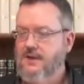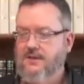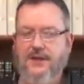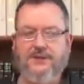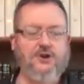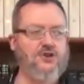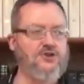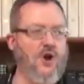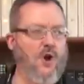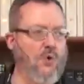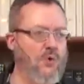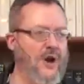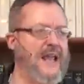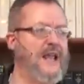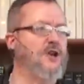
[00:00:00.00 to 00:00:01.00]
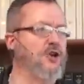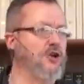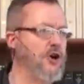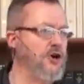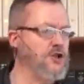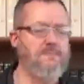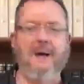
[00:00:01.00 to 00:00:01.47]
that there's no wrinkle
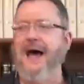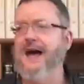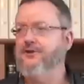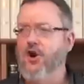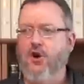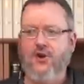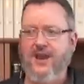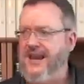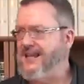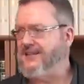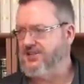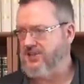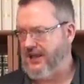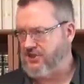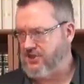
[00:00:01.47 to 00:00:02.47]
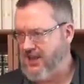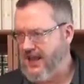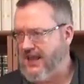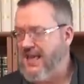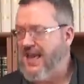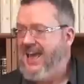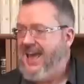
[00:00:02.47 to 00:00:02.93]
nor spot nor any such
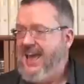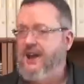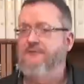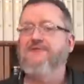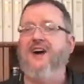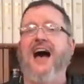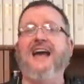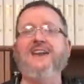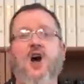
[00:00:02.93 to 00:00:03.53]
thing. And if I